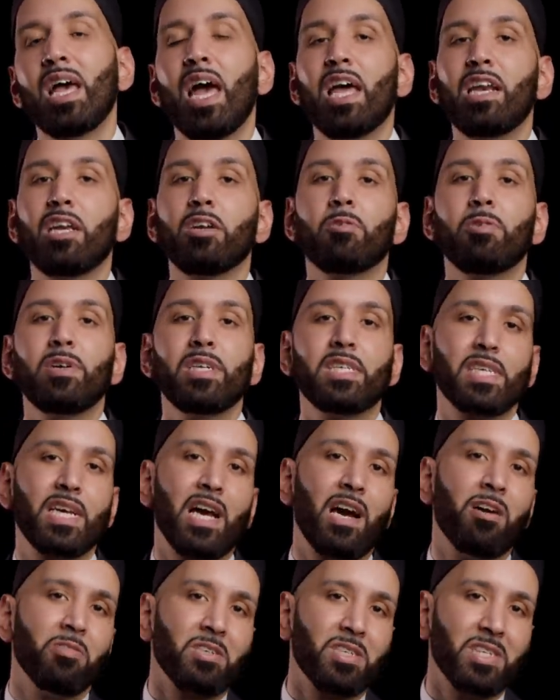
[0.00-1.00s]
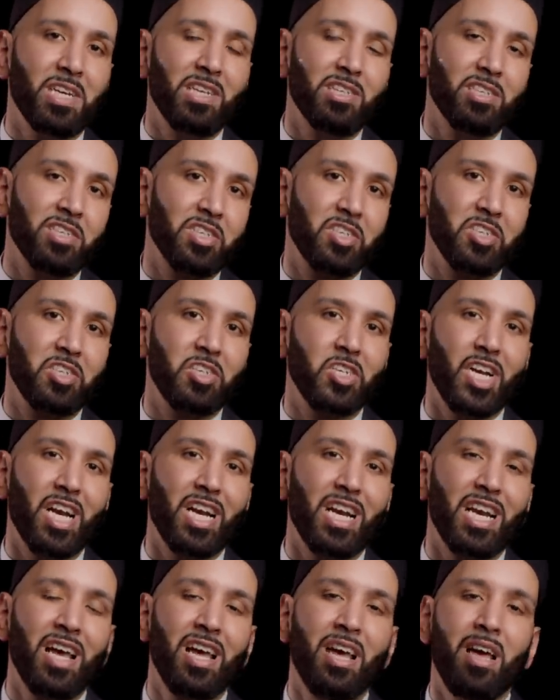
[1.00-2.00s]
and increasing our stations in
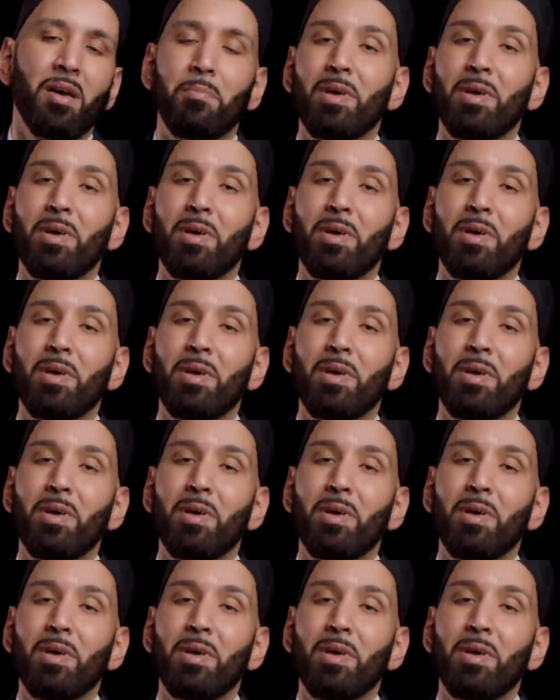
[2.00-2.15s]
Jannah.